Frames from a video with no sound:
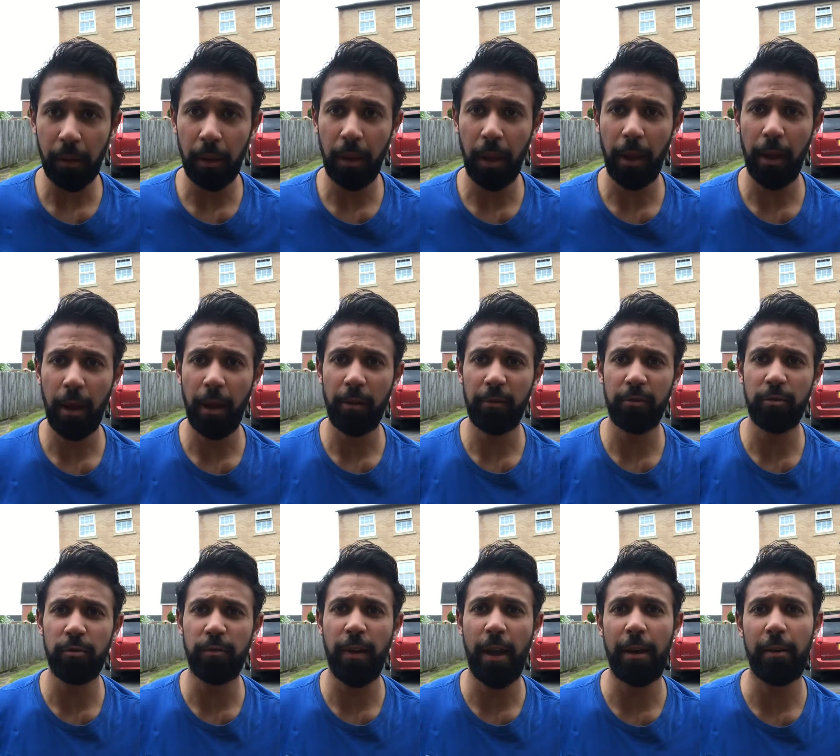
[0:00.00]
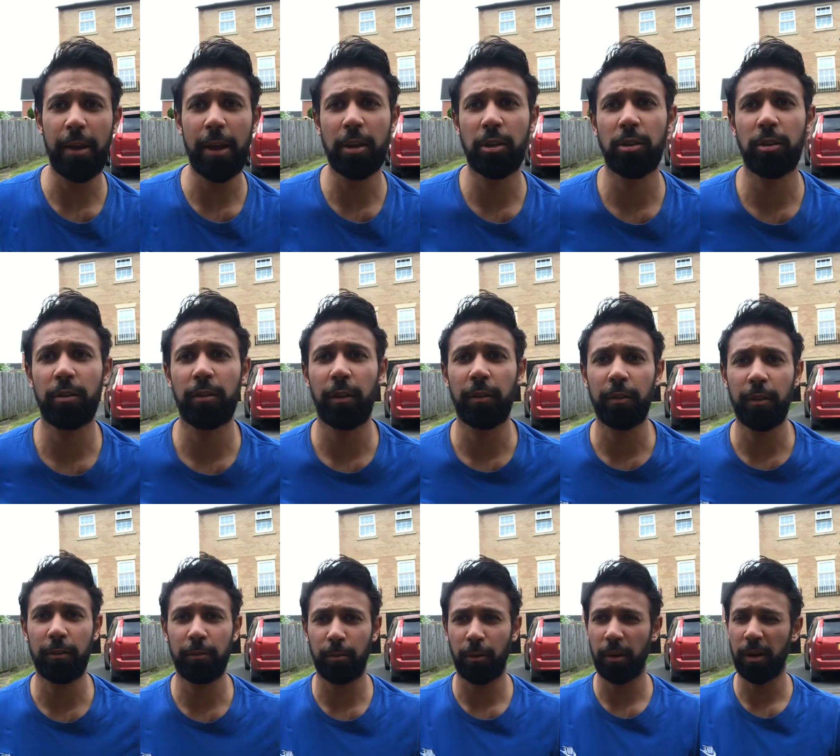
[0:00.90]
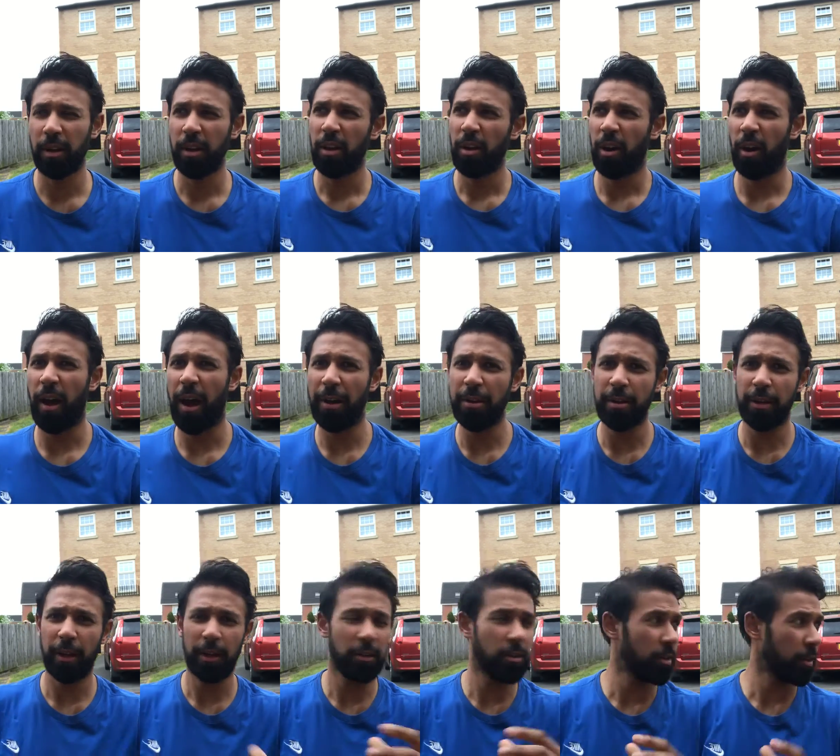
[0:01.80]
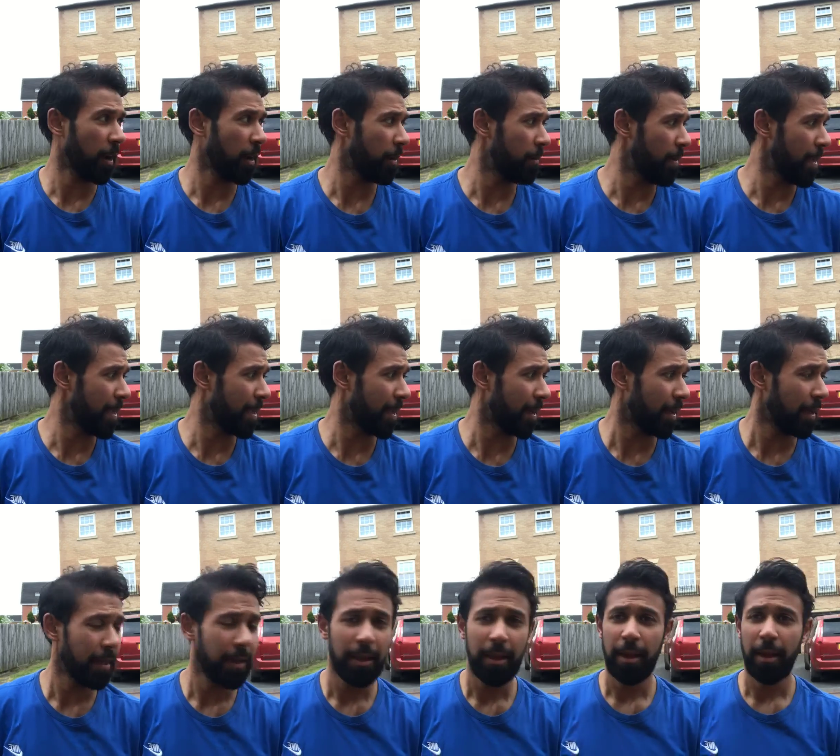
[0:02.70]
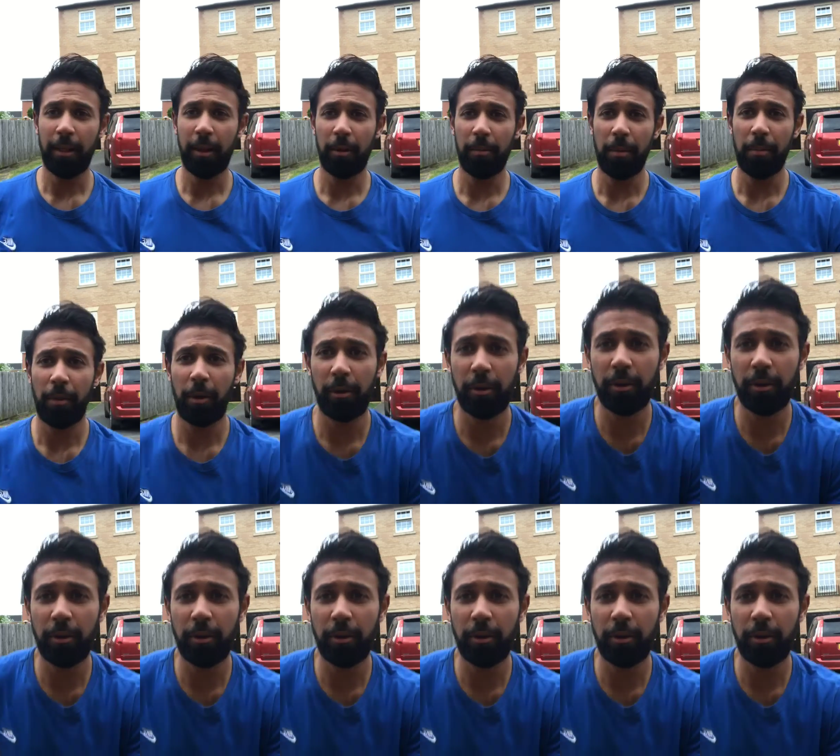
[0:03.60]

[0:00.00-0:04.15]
a few variations on this one, or how you can just kind of make it a little bit more